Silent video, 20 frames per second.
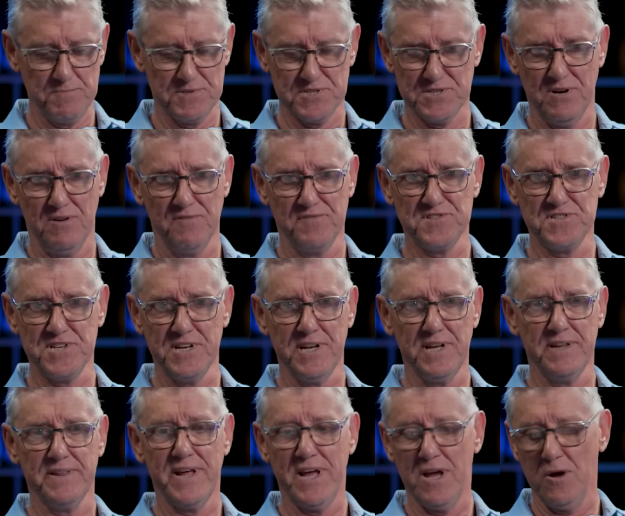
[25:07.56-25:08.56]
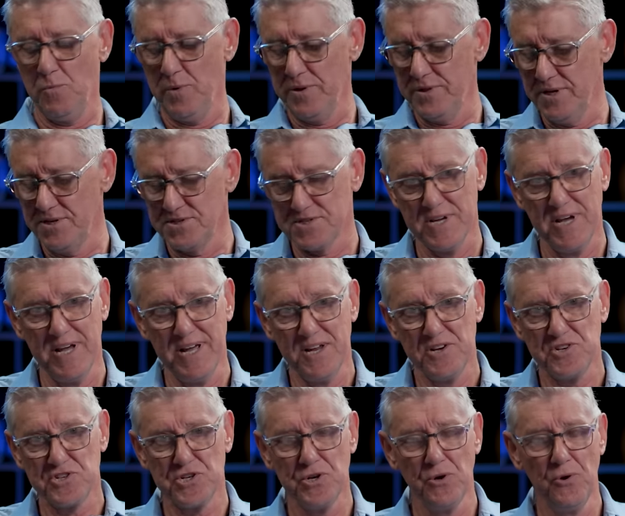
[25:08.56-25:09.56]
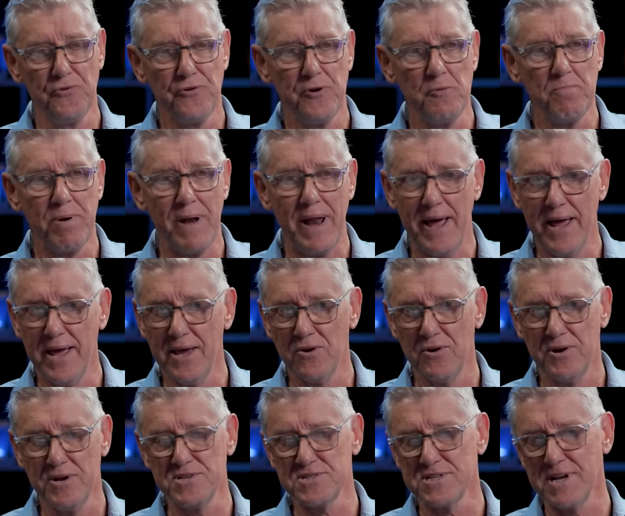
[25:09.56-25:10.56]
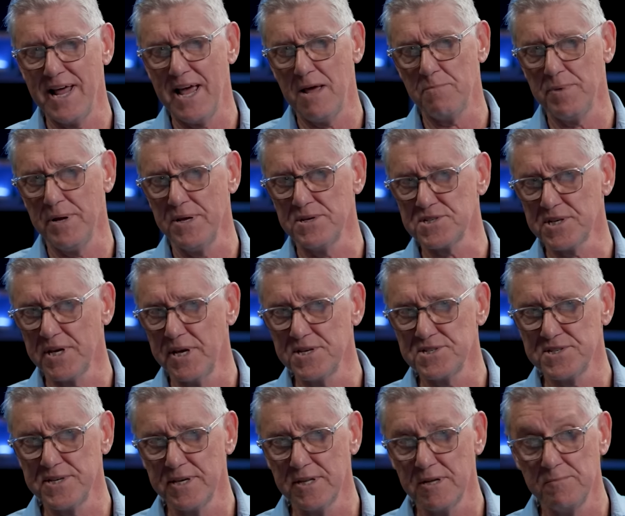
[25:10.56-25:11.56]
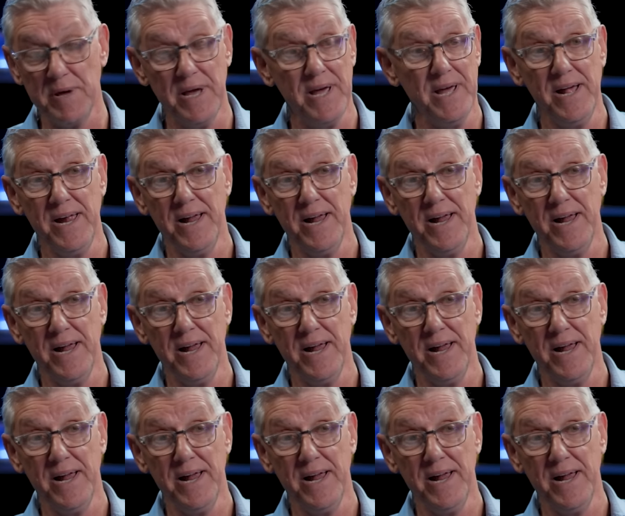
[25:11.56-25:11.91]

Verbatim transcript: himself sitting there with his children playing on his lap, he's kissing them.